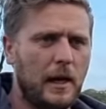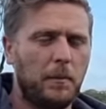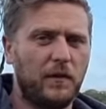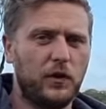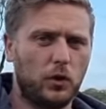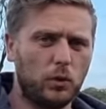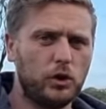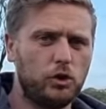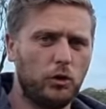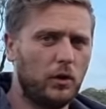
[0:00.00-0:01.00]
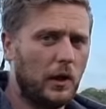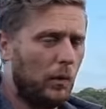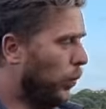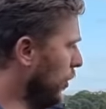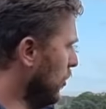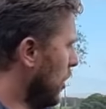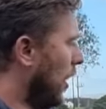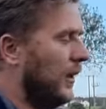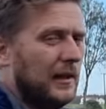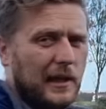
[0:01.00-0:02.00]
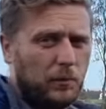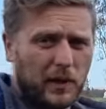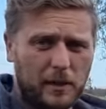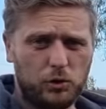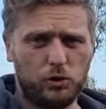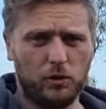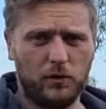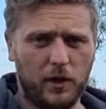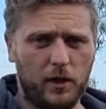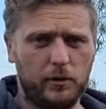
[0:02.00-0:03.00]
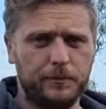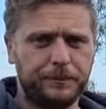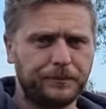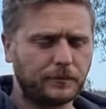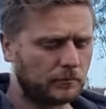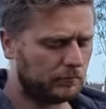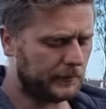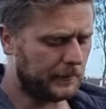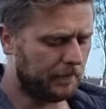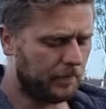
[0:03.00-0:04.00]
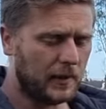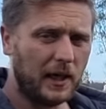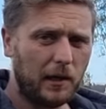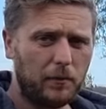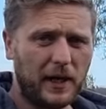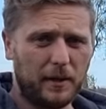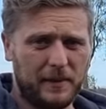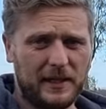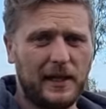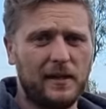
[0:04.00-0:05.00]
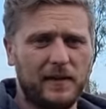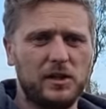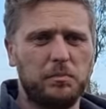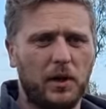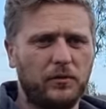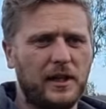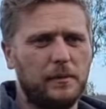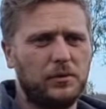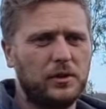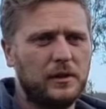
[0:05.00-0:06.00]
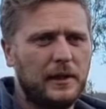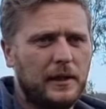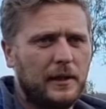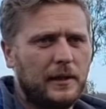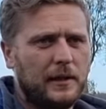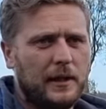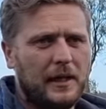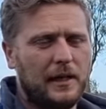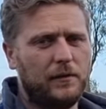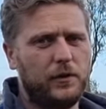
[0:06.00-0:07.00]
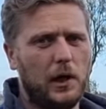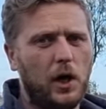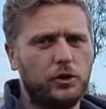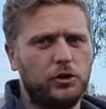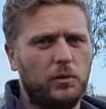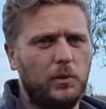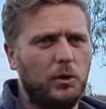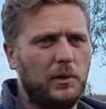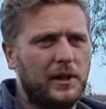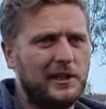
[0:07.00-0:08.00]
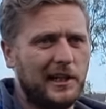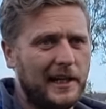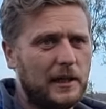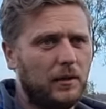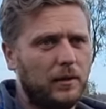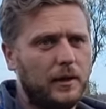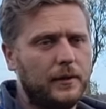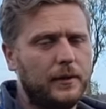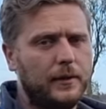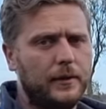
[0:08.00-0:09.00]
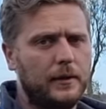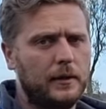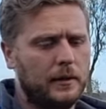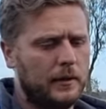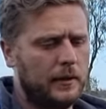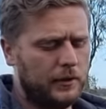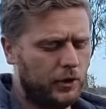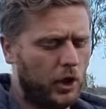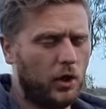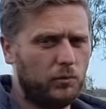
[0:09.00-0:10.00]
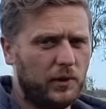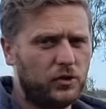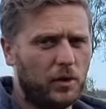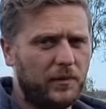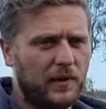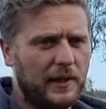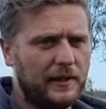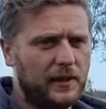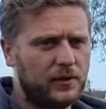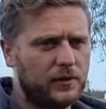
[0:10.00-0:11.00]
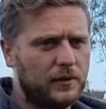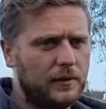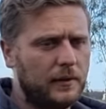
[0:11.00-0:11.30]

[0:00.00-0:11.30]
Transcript: But if you're going to shoot a wooden target like what I'm shooting now, I recommend getting these blunt tips. And if you are somewhere where it's legal to hunt with something like this,